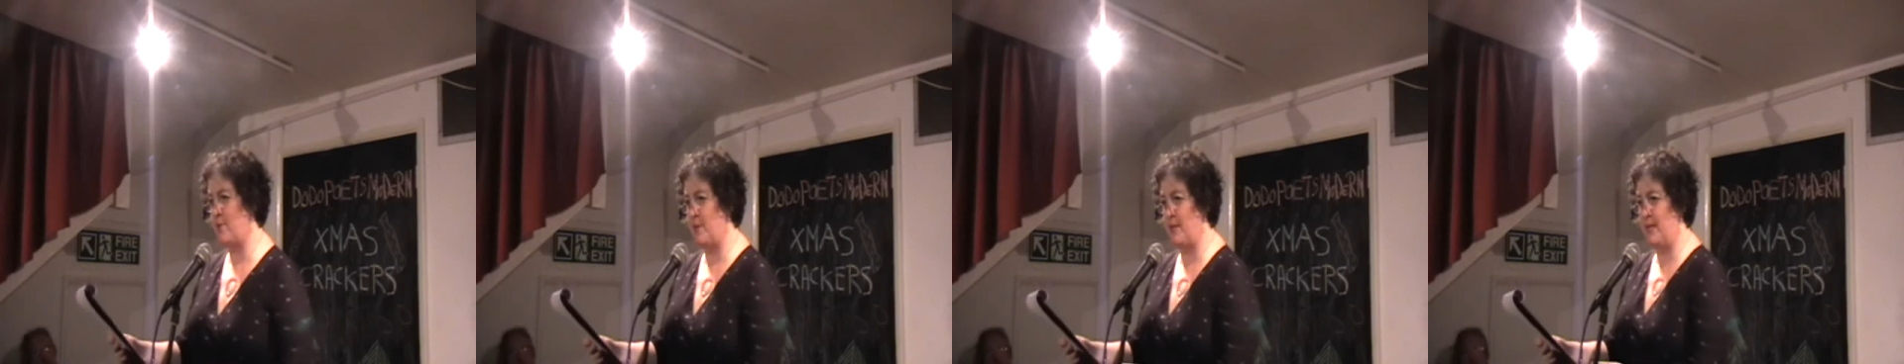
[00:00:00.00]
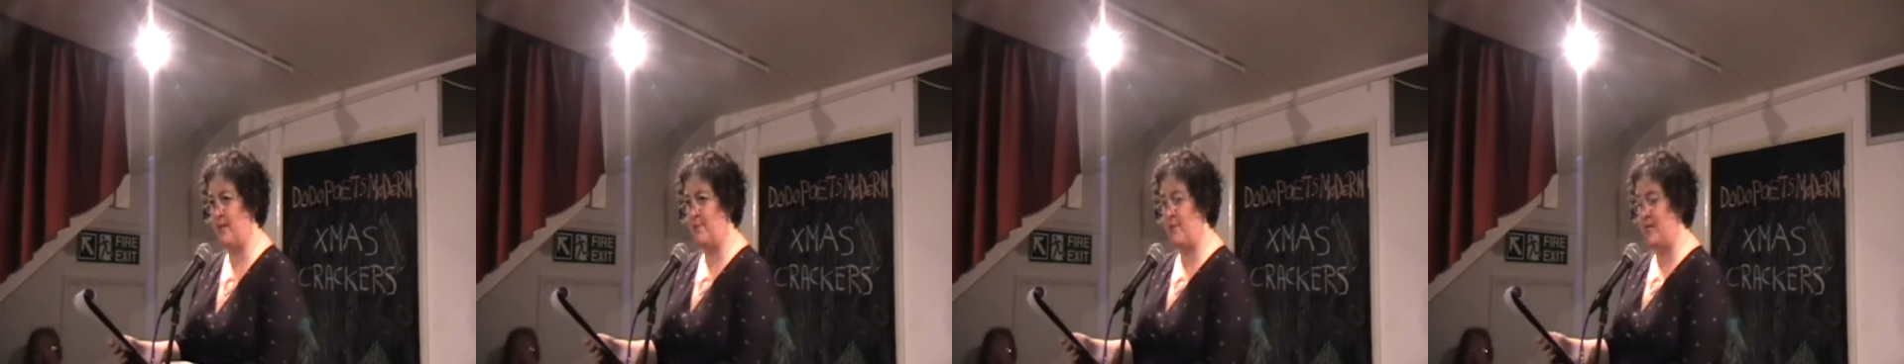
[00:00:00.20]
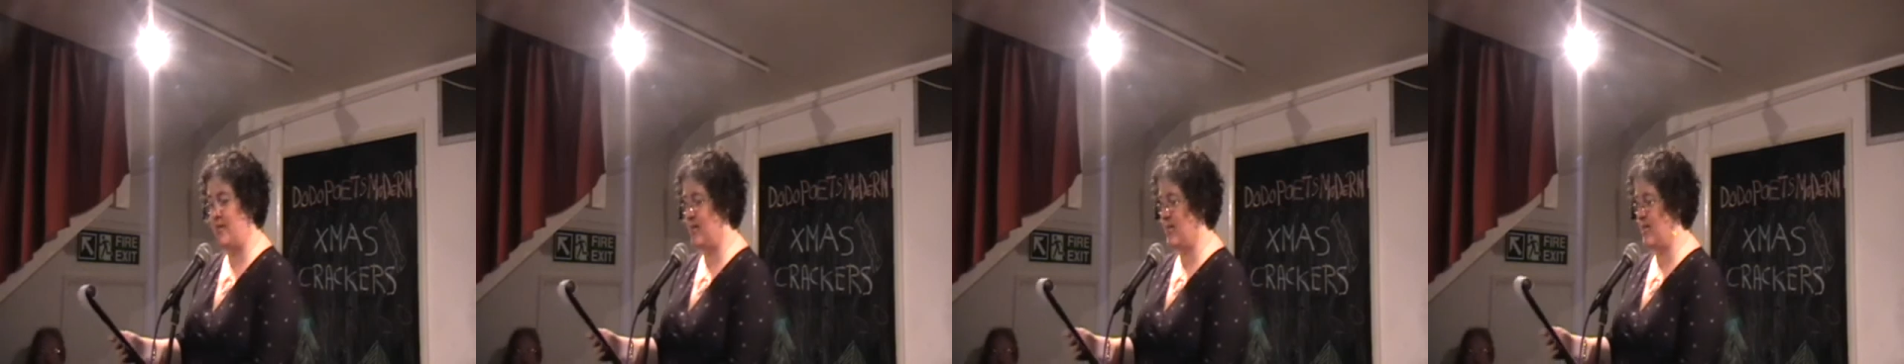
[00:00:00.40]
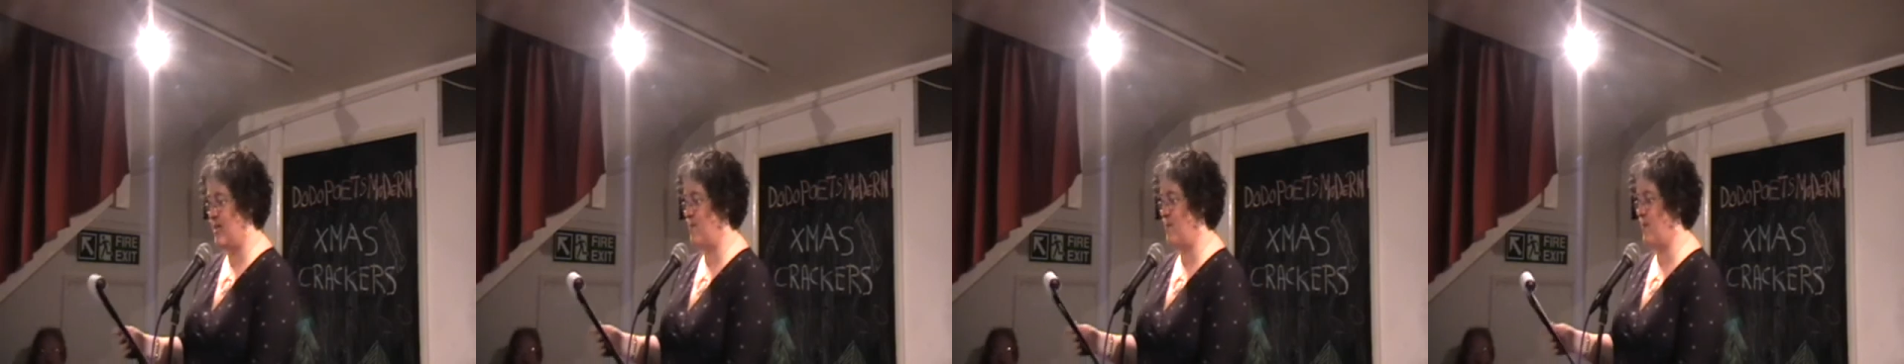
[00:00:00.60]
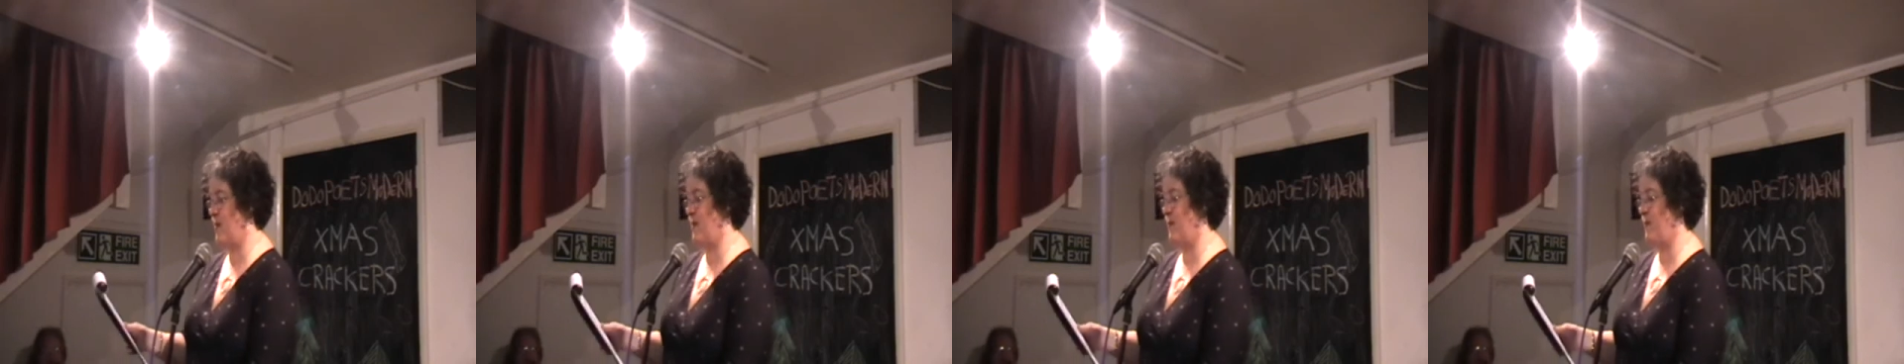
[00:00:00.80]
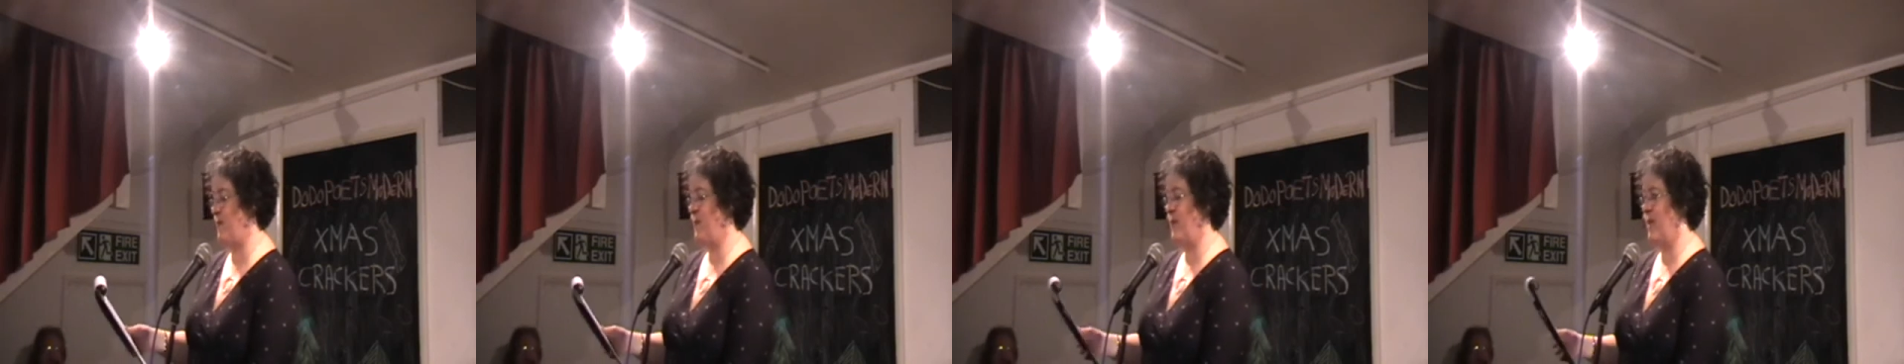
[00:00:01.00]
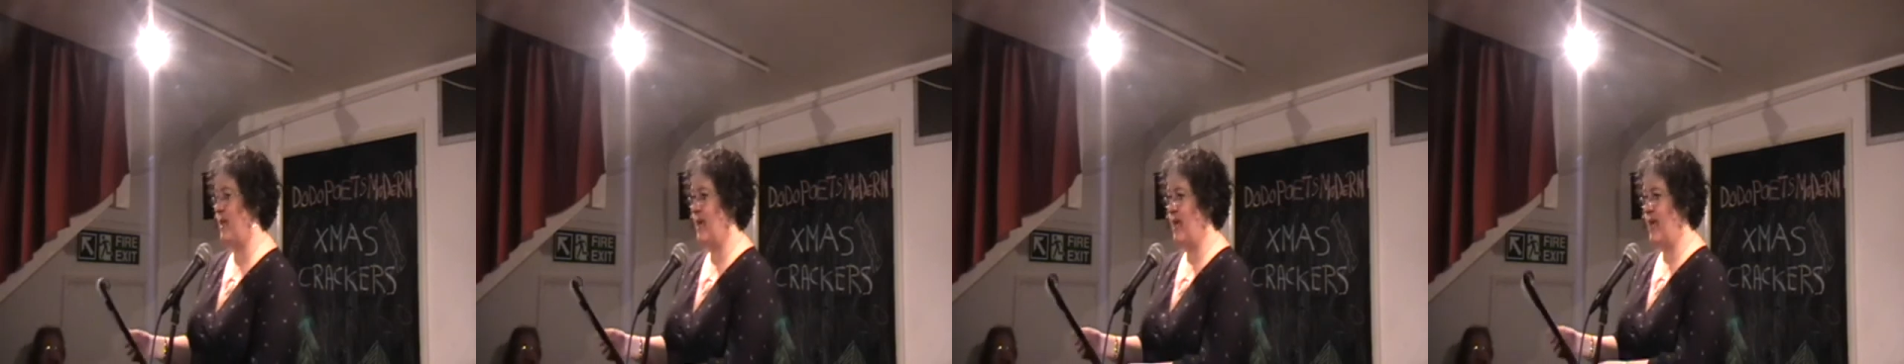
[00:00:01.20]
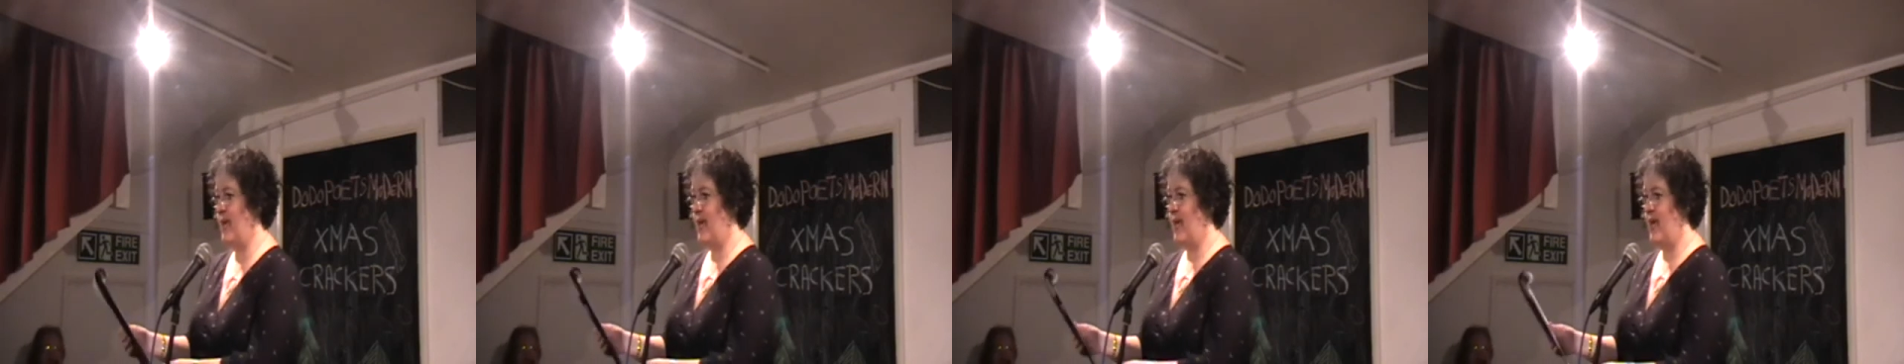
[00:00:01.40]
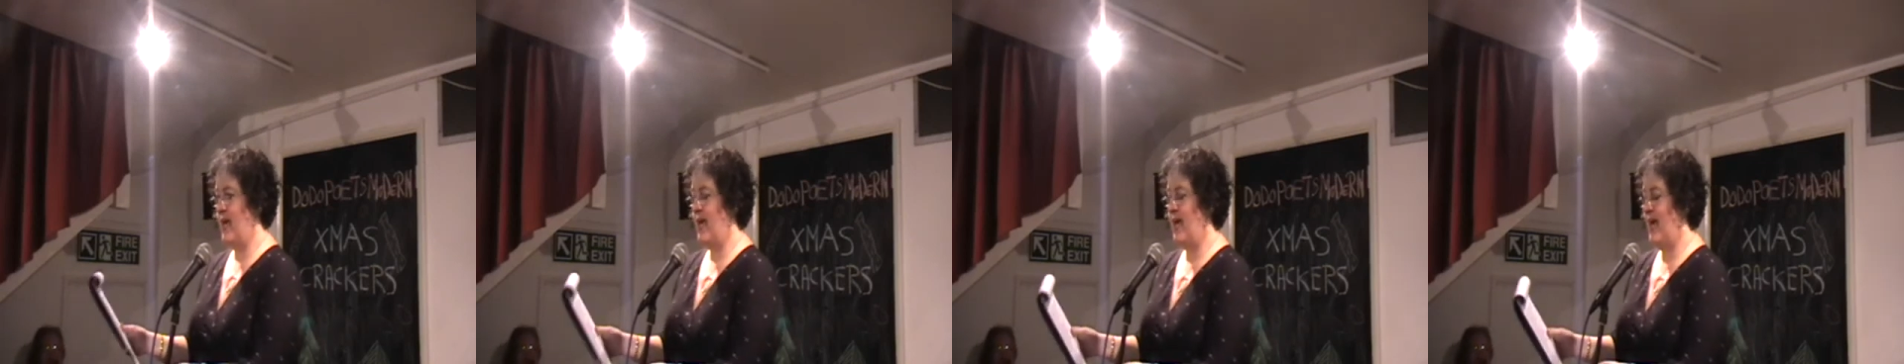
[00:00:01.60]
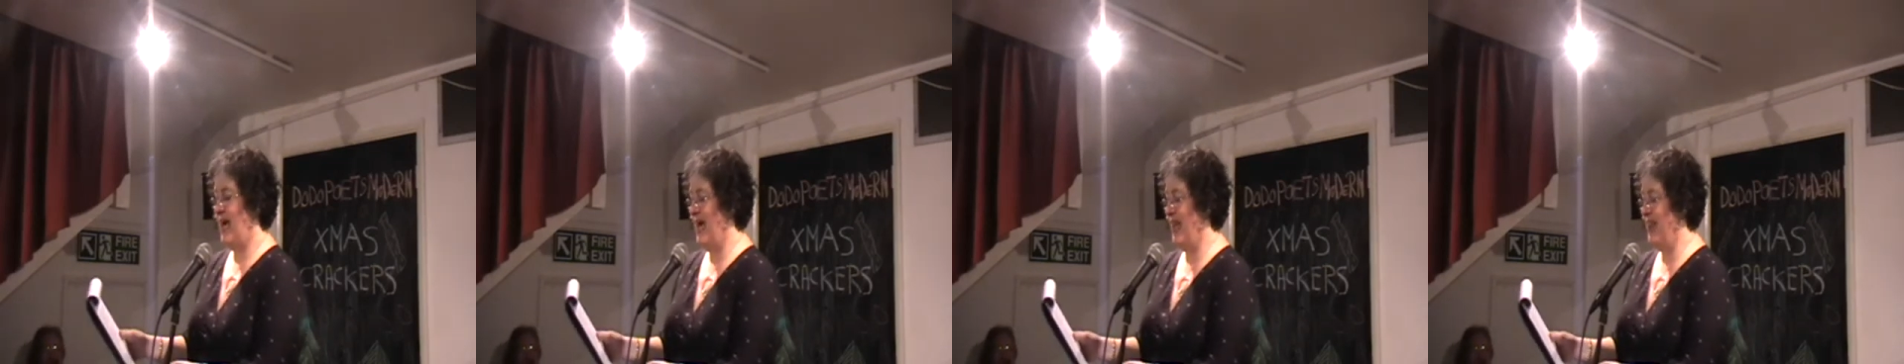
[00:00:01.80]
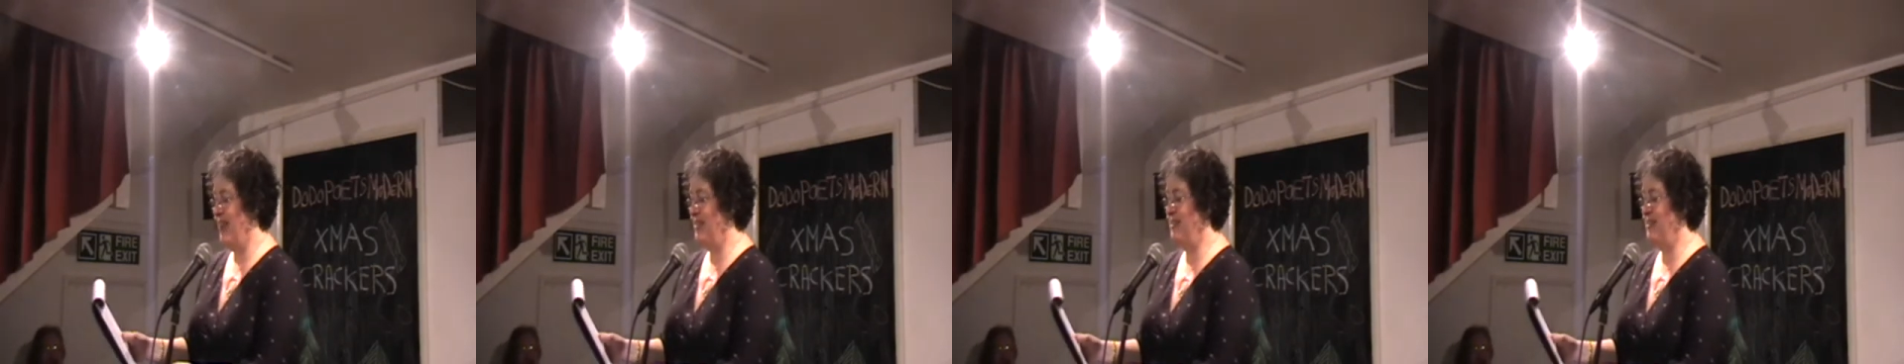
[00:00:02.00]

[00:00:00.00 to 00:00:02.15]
Had Been a Beekeeper. And